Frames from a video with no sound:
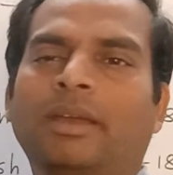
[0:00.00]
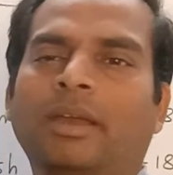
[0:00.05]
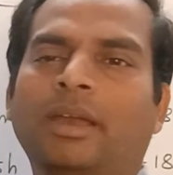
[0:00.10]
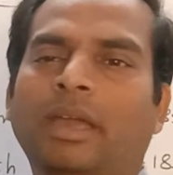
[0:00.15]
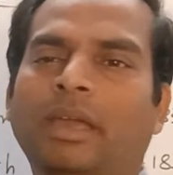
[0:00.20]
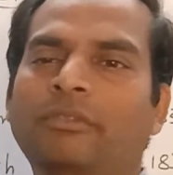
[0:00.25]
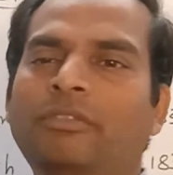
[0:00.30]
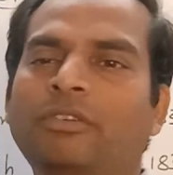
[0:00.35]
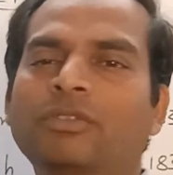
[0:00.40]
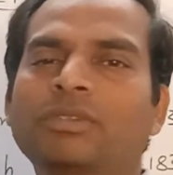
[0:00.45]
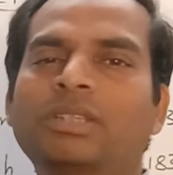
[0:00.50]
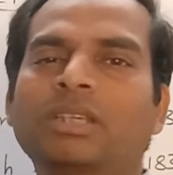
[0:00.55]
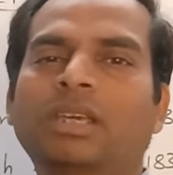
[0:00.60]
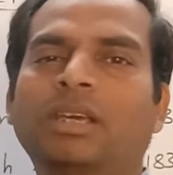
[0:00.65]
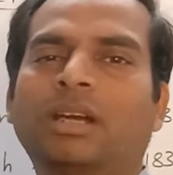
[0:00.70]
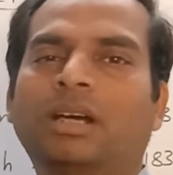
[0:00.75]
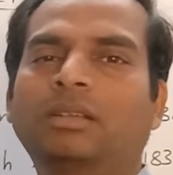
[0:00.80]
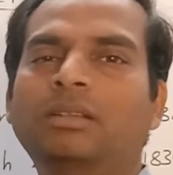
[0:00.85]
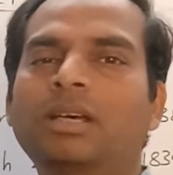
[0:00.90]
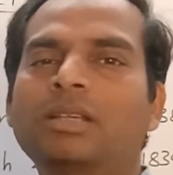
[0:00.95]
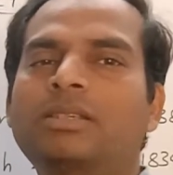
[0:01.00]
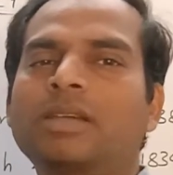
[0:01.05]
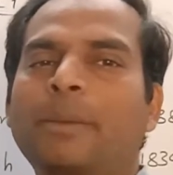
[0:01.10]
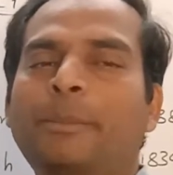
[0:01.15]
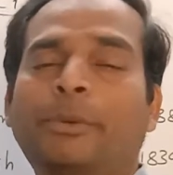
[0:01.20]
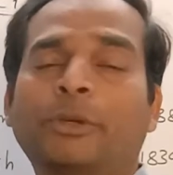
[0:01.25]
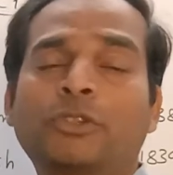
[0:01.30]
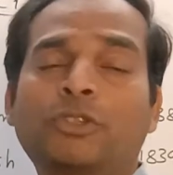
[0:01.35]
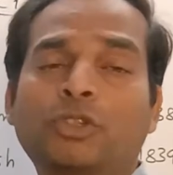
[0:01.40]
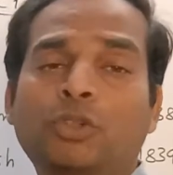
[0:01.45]
If you see other
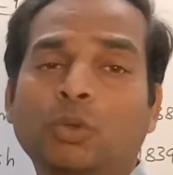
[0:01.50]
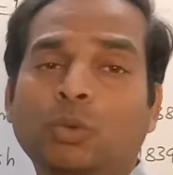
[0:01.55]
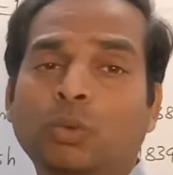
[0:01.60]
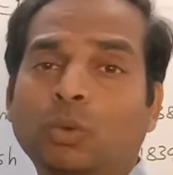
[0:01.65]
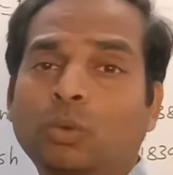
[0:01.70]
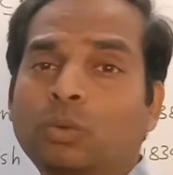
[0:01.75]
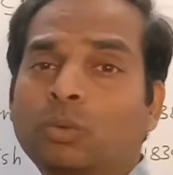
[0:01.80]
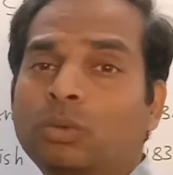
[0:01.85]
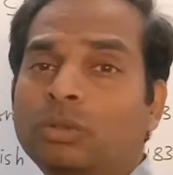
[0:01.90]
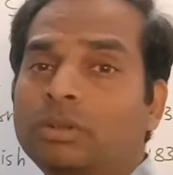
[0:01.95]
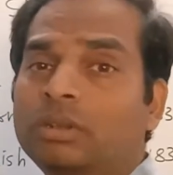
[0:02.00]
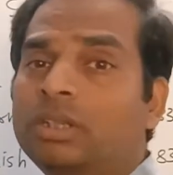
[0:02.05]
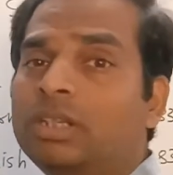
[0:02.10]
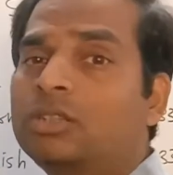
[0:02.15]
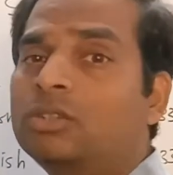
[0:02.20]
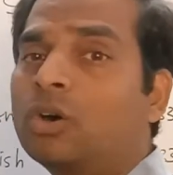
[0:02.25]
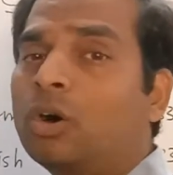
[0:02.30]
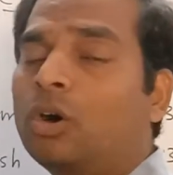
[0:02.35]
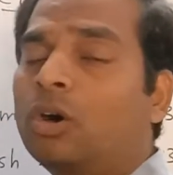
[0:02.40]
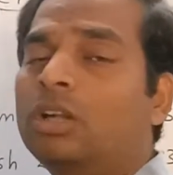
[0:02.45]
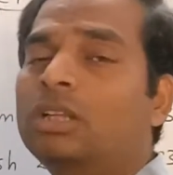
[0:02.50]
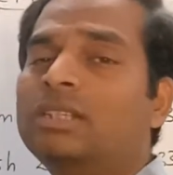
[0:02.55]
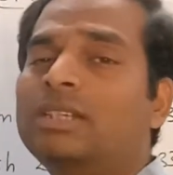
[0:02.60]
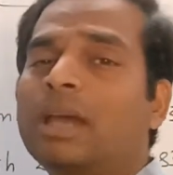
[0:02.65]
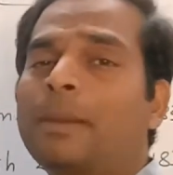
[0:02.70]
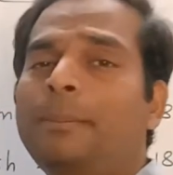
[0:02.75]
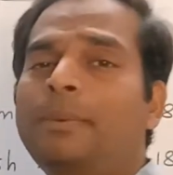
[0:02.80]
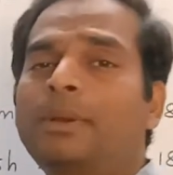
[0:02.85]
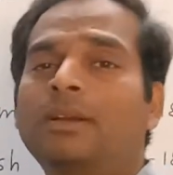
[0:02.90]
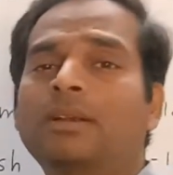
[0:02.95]
chapters too, these all
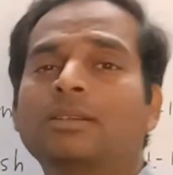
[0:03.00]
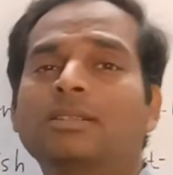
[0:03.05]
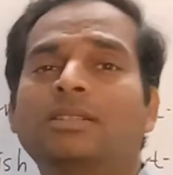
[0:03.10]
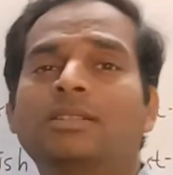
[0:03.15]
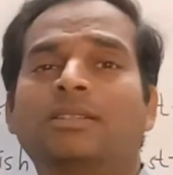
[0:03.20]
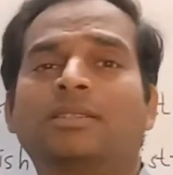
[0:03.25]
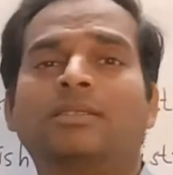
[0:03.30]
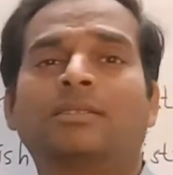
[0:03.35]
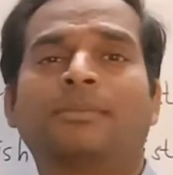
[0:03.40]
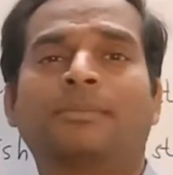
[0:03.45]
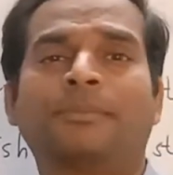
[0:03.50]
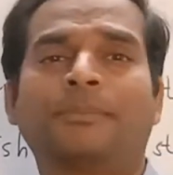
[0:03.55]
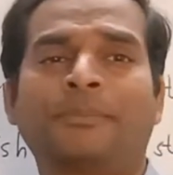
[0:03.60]
chapters,